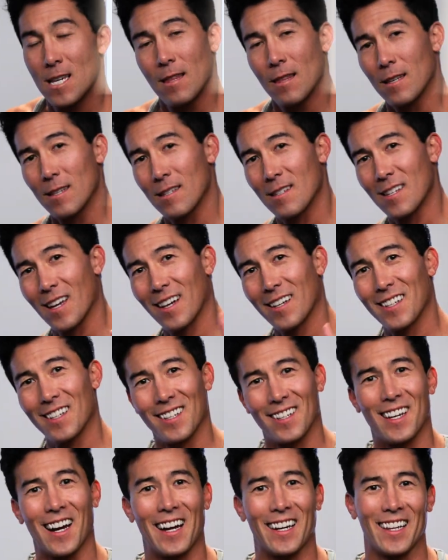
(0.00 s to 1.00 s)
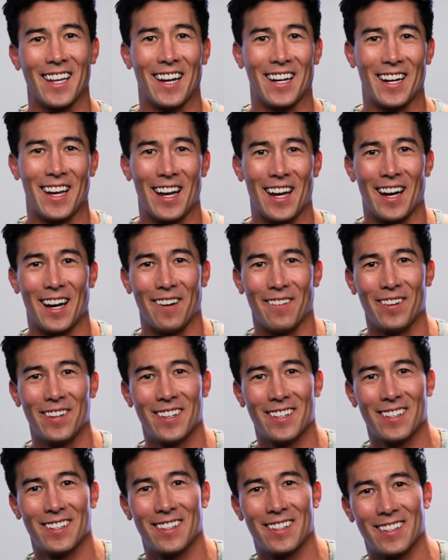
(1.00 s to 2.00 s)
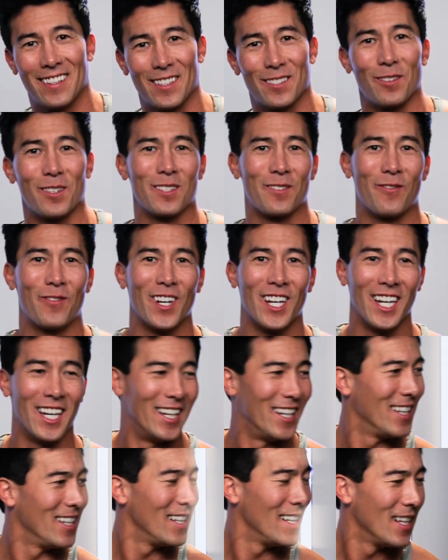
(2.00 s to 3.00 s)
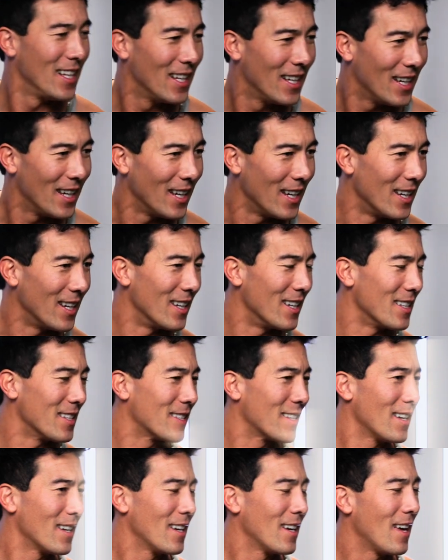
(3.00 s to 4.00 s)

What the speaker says: The second guideline I have, this one's fun, is